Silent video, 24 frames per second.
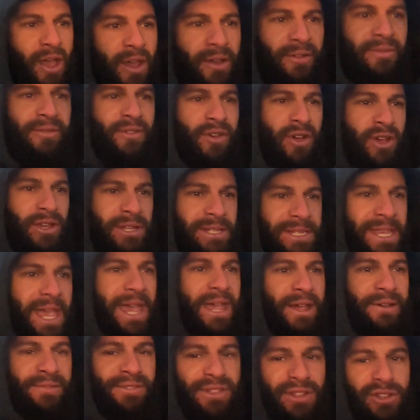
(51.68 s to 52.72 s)
first day
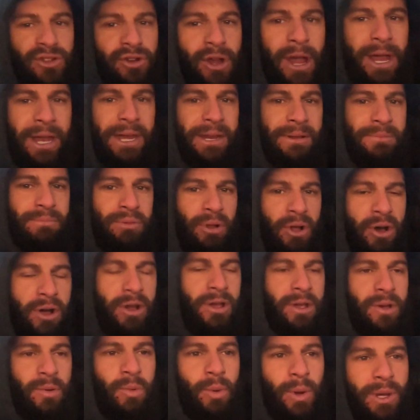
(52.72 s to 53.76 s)
of the training block,
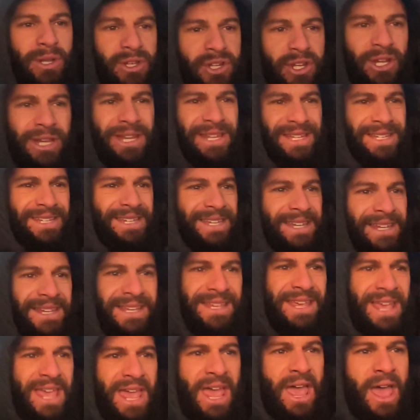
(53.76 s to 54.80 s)
which is
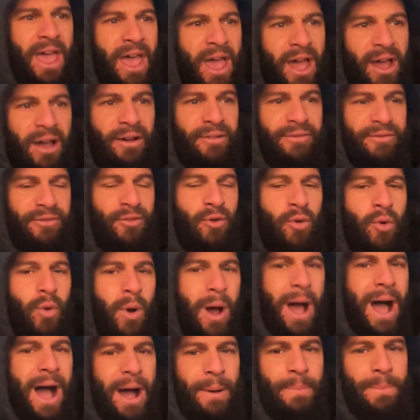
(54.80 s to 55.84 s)
full
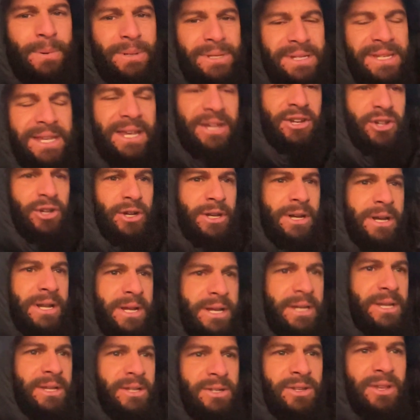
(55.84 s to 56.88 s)
upper session,
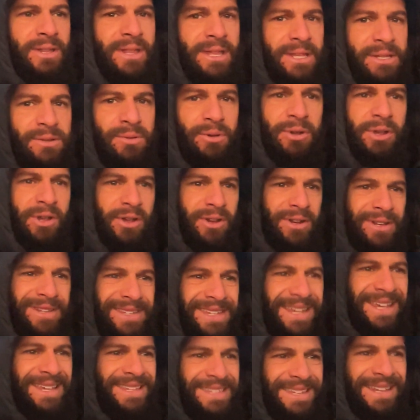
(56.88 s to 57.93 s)
so that's what you're going to
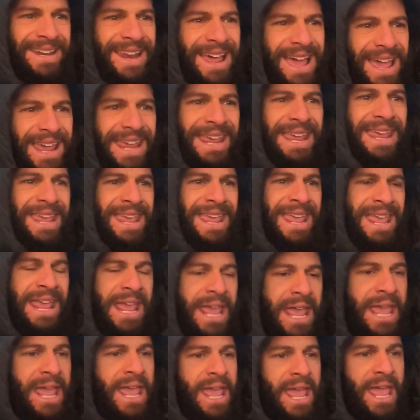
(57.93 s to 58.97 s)
see today.
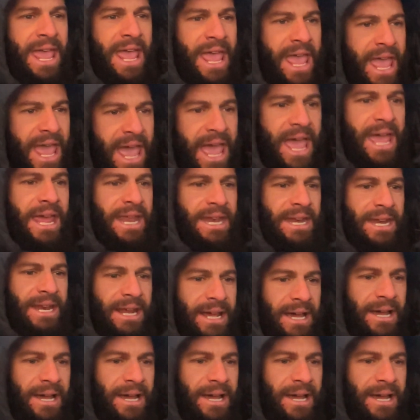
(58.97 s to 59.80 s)
And